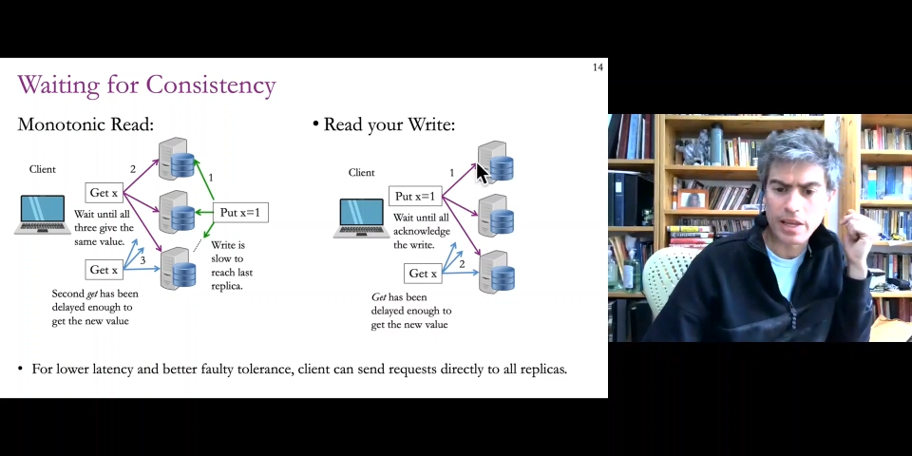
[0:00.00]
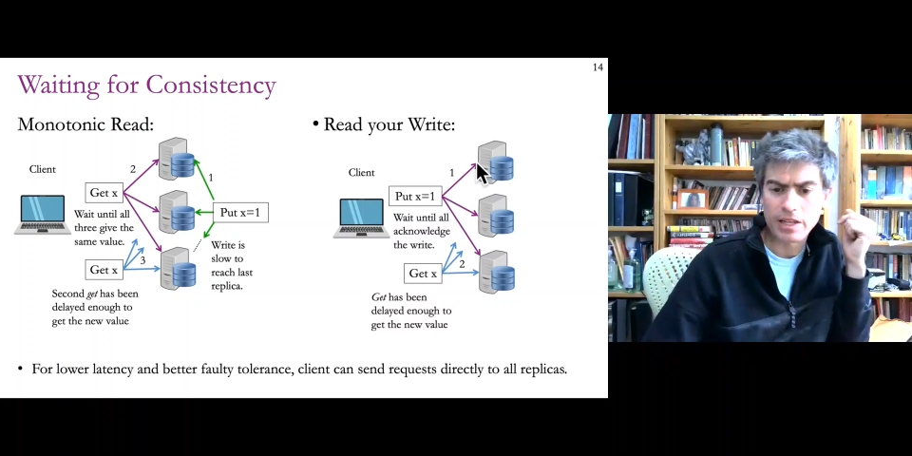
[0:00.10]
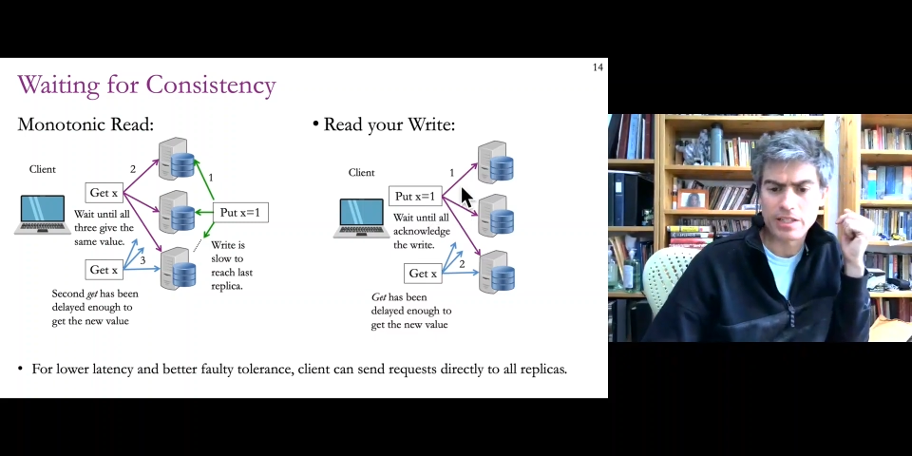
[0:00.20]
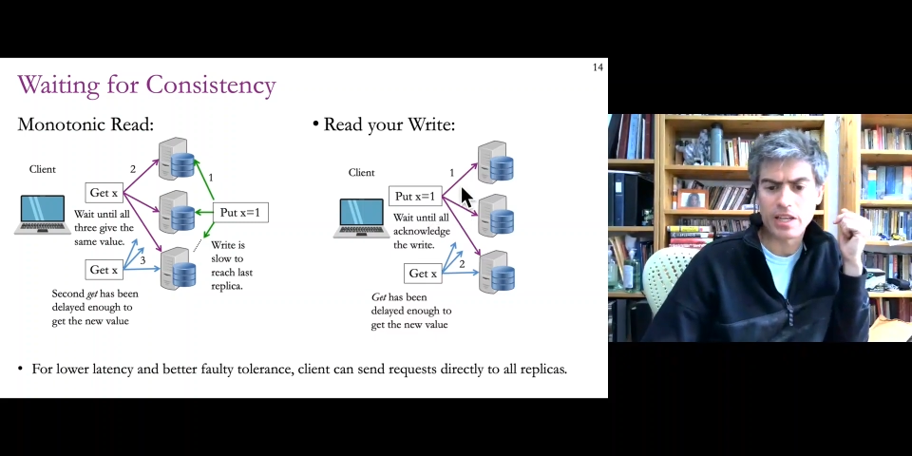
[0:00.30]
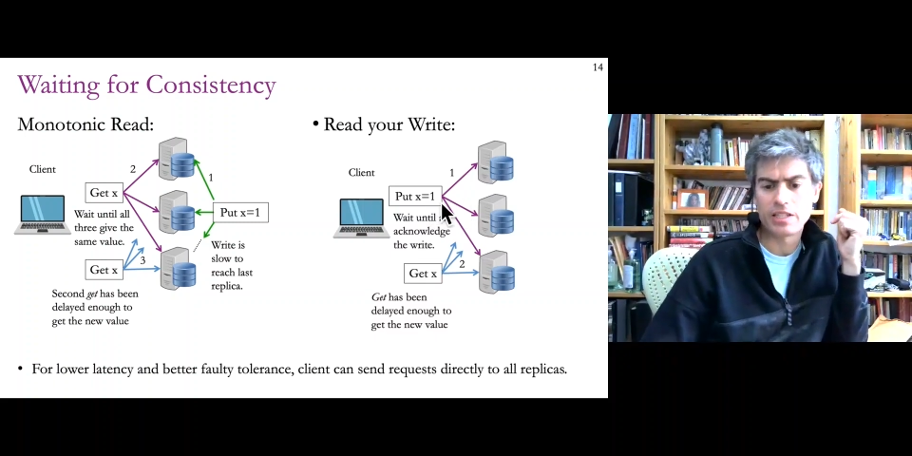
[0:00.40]

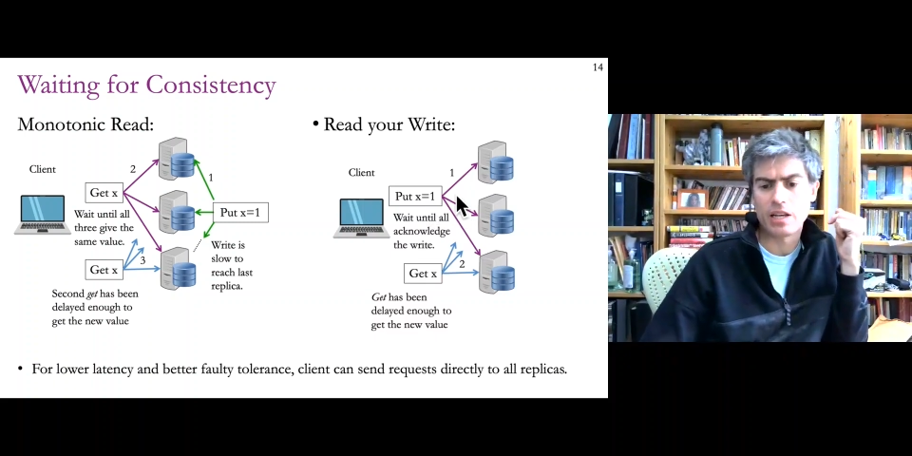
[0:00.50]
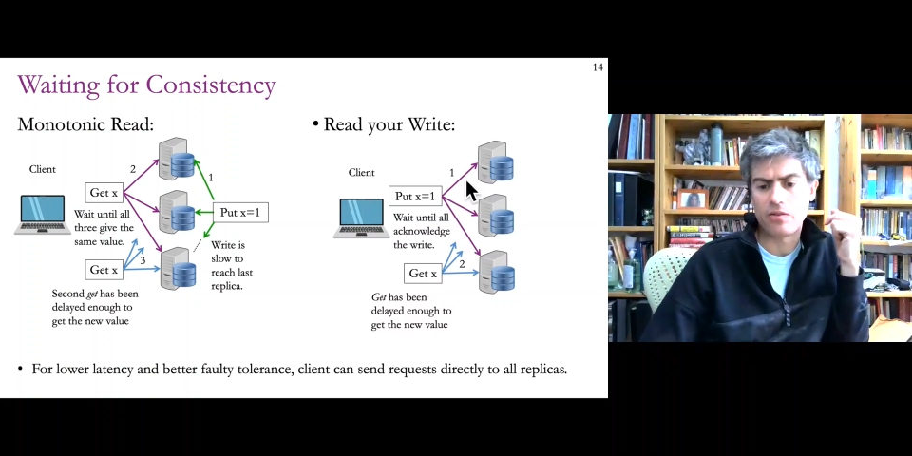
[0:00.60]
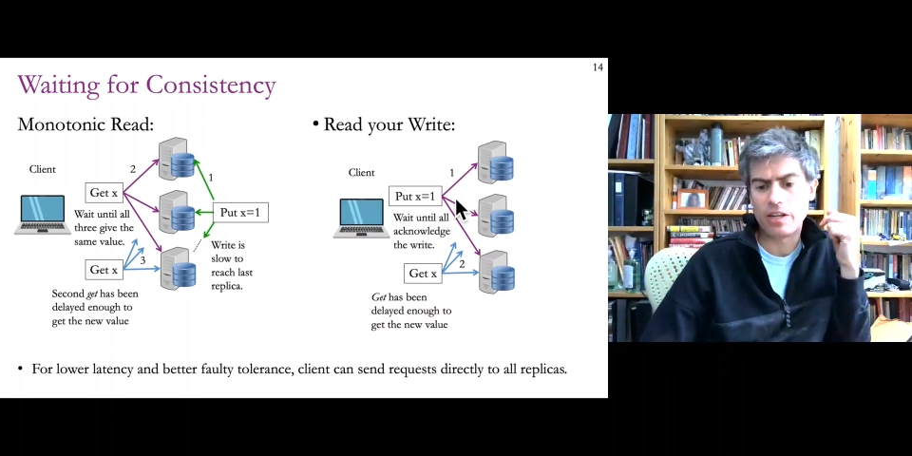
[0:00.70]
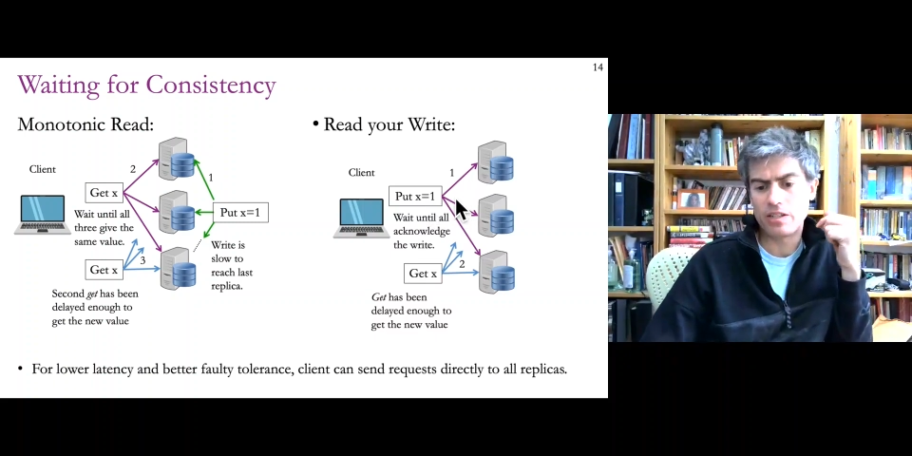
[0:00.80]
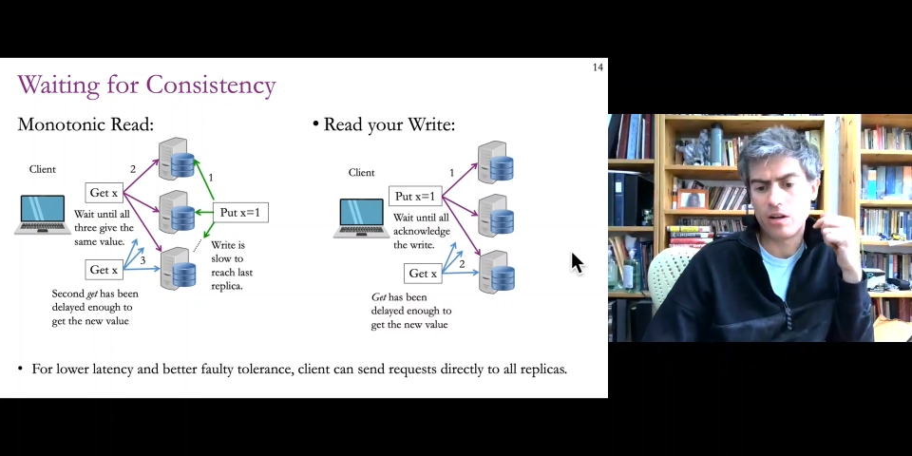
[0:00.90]
it sends that
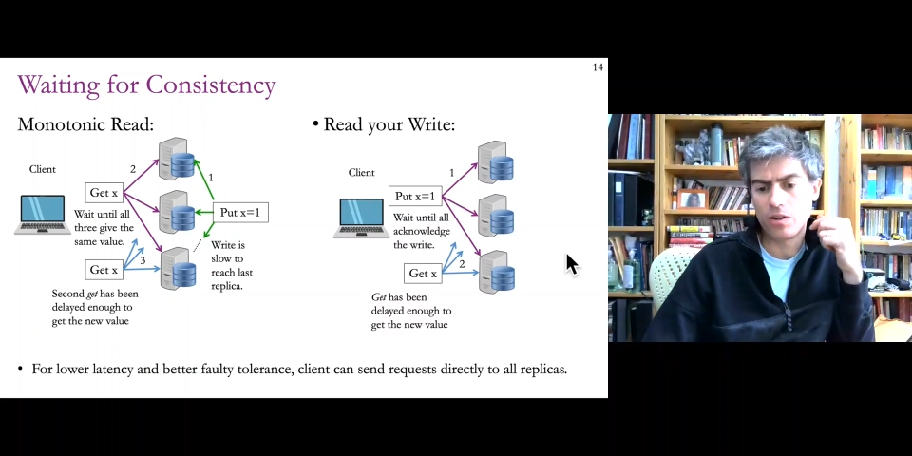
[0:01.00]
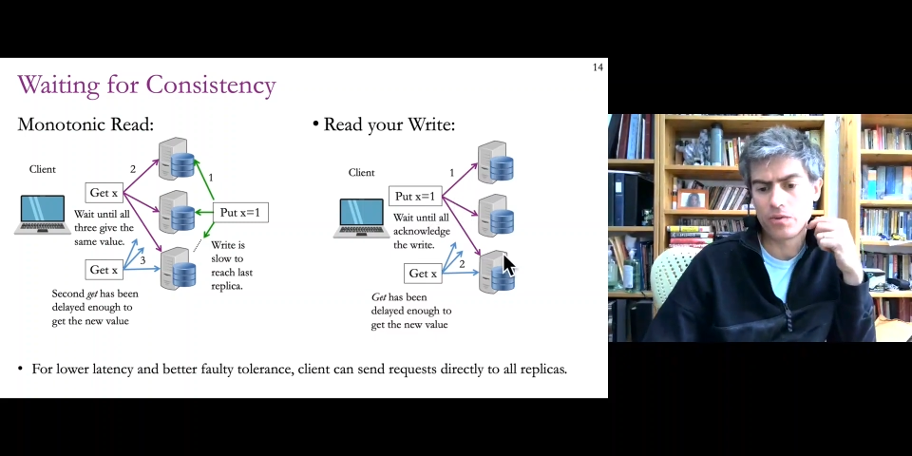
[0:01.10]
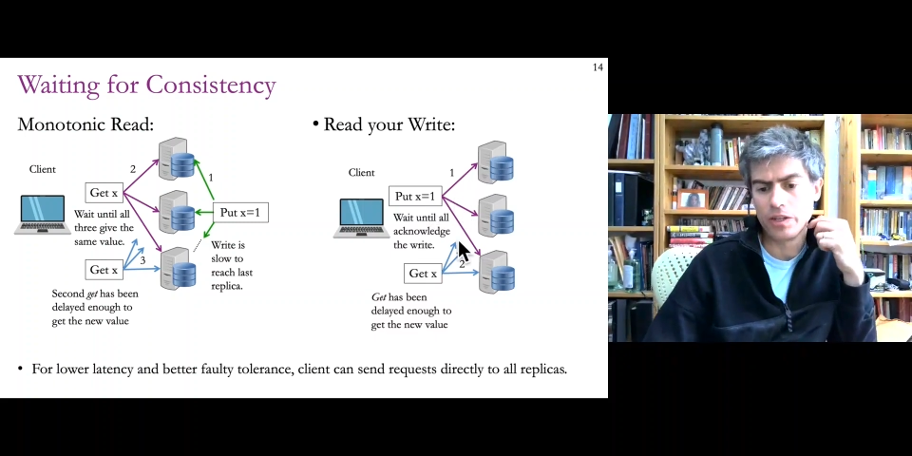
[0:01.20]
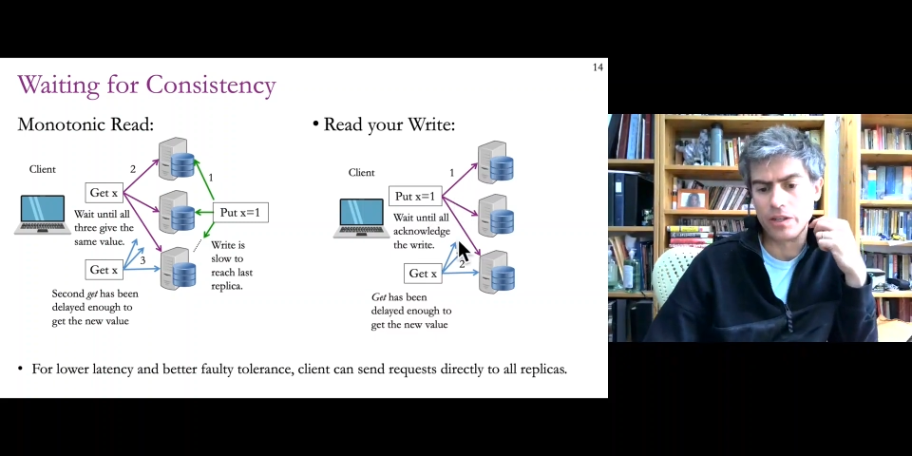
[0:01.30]
write to all three